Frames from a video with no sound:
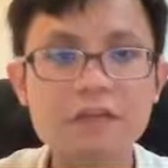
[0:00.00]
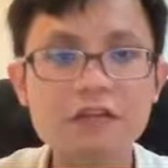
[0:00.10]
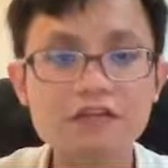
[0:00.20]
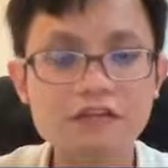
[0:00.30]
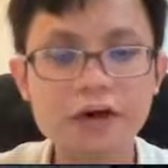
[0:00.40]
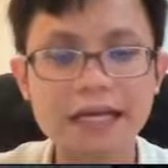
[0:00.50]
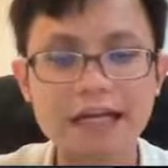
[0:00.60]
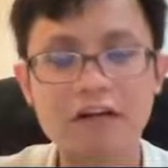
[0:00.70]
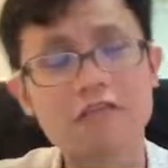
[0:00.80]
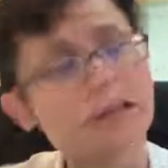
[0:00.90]
So why it
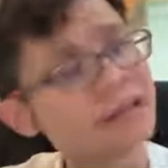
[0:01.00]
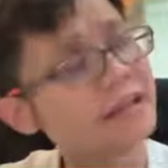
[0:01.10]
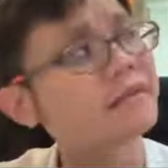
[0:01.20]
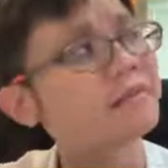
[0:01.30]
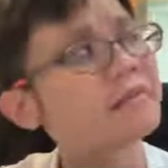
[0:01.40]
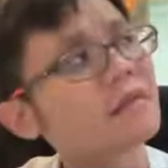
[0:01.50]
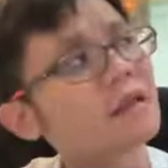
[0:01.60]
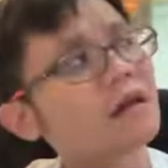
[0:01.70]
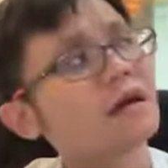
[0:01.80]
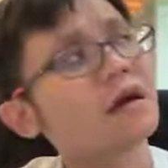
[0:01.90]
coagulate?
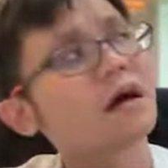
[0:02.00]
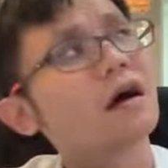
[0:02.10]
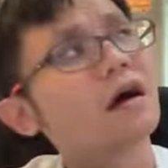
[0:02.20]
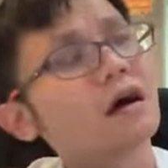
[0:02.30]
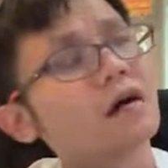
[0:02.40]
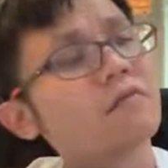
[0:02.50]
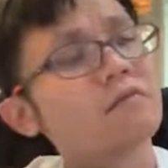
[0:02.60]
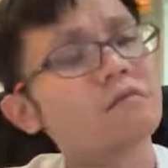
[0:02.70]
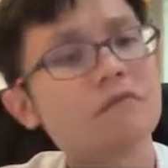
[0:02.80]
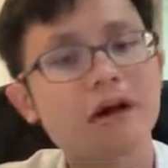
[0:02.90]

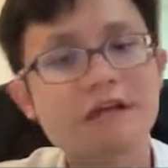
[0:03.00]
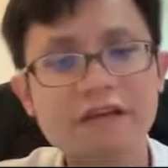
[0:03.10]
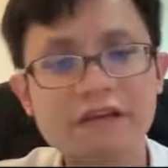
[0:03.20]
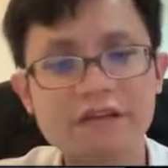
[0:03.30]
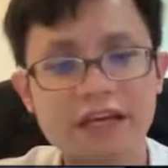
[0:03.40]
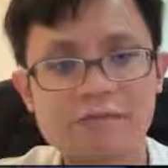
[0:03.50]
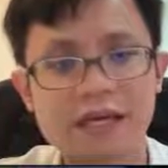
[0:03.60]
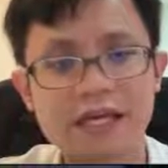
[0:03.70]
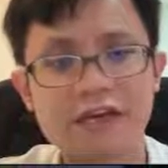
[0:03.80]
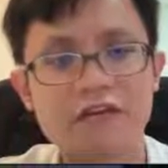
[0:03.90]
One way we can
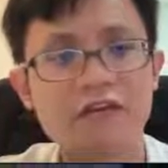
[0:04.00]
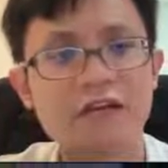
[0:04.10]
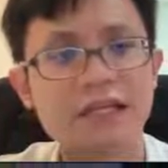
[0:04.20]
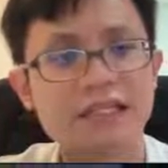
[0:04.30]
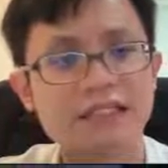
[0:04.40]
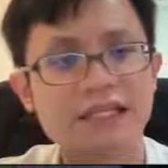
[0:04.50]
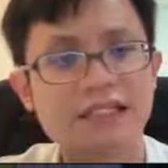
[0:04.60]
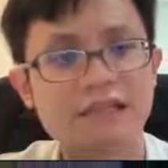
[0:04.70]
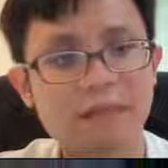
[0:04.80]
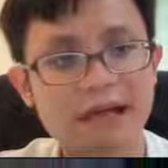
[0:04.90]
make it coagulate is just
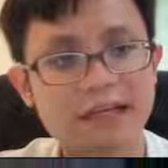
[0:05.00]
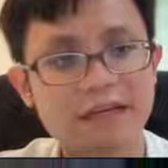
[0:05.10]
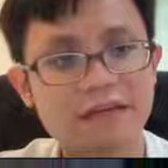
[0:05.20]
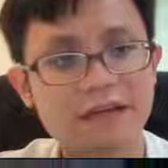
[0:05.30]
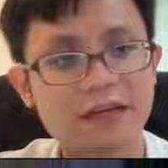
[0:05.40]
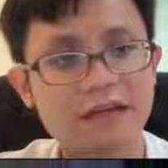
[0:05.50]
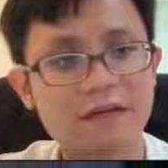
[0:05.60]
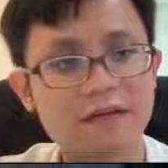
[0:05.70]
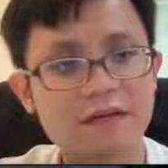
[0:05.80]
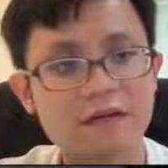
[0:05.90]
by leaving it,
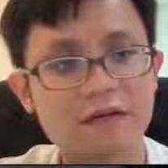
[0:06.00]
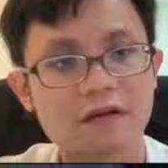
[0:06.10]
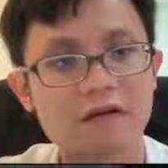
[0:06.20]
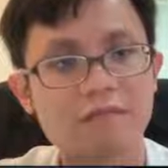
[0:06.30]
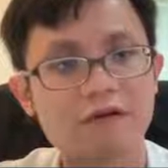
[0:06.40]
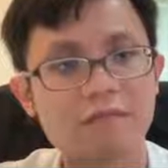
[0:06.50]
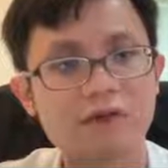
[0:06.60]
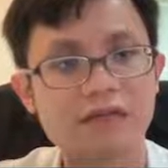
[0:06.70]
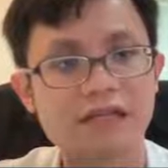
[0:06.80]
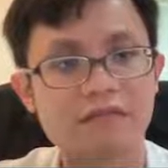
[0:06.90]
or we
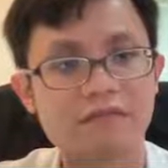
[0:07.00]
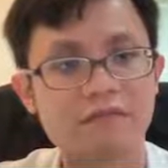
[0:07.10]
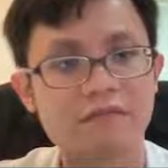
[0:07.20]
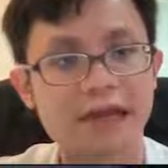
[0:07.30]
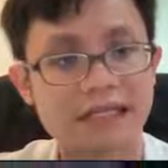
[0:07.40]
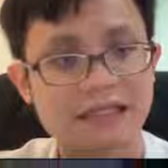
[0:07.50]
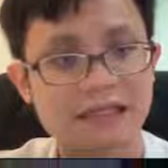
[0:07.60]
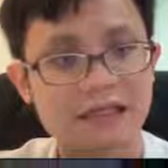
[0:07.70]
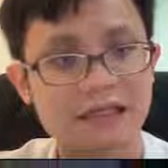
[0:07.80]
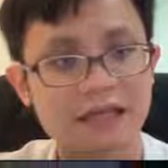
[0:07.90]
put some
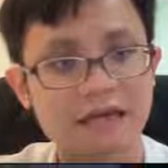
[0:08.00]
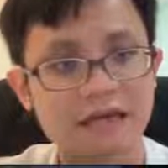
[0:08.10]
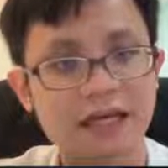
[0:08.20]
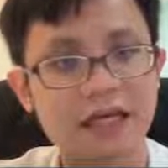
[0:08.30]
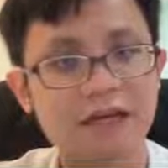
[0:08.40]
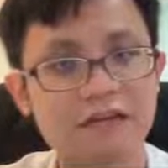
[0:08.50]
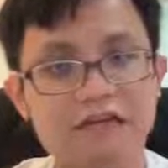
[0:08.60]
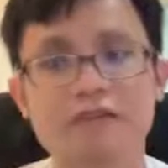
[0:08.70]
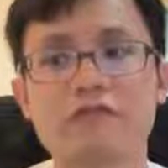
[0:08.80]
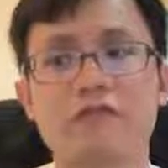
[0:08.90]
acid. Okay,
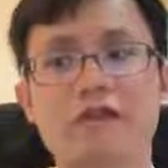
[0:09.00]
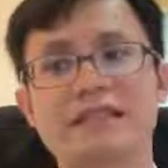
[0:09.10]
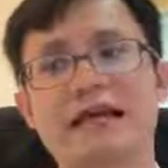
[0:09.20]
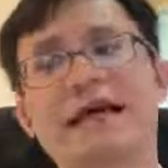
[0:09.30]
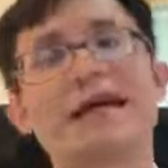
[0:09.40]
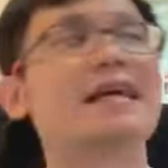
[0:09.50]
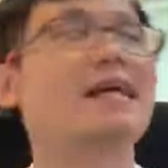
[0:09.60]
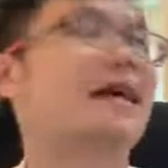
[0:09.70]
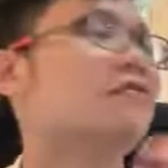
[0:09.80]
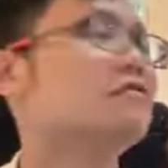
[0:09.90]
so it's
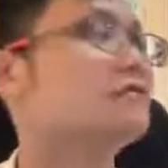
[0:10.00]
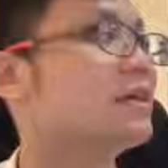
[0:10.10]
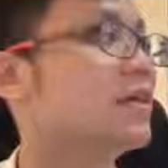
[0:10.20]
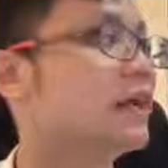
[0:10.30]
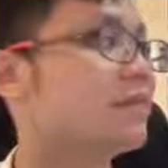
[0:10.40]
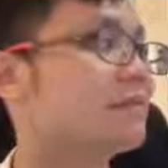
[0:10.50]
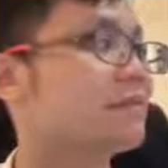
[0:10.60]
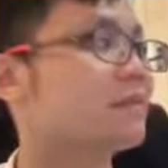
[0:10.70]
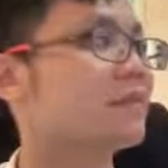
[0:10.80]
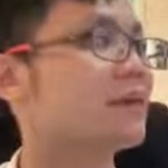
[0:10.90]
like, how to say,
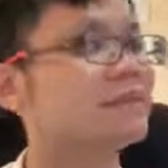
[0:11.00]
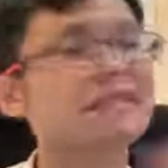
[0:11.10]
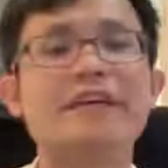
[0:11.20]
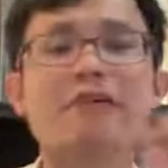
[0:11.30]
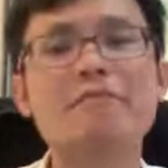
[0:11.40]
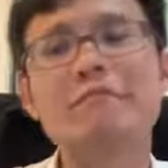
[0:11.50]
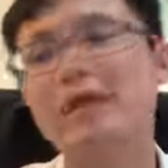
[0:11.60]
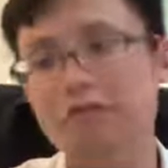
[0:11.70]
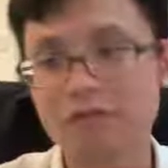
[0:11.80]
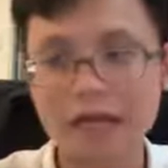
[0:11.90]
it's like your
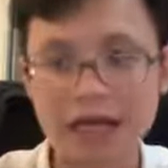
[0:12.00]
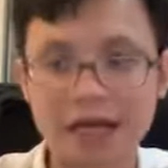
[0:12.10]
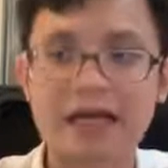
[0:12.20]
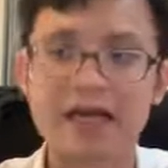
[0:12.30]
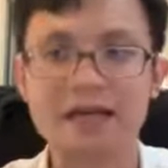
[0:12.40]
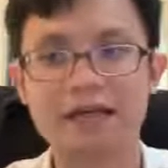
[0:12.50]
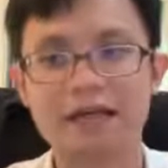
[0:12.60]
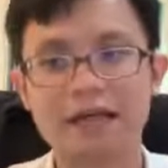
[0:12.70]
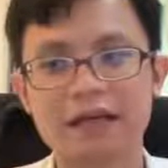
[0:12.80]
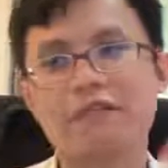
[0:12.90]
milk lah, huh?
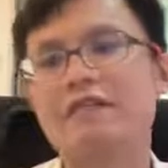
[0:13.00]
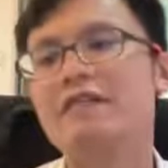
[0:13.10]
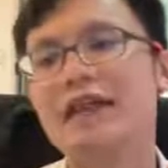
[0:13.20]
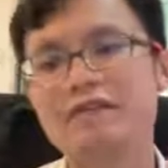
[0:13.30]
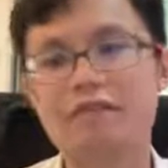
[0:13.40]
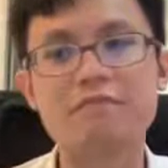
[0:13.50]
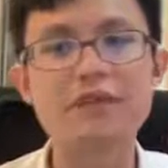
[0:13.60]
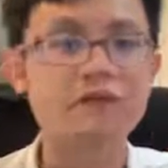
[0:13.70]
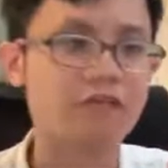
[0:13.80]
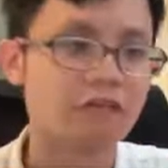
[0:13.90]
If you left your
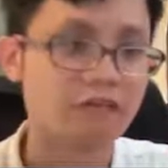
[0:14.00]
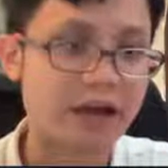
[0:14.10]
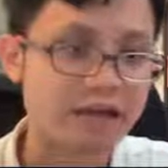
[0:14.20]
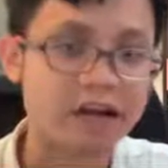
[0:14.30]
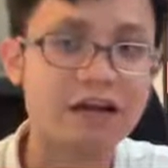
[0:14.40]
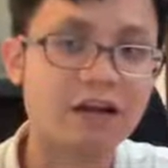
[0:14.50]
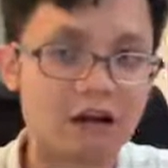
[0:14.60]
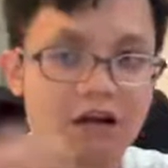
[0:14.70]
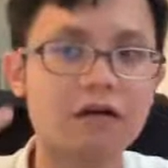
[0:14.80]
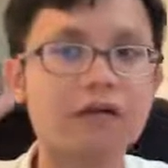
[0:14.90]
milk for very
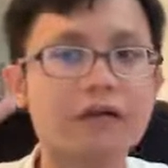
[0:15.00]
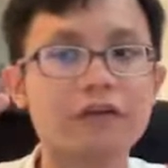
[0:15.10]
long,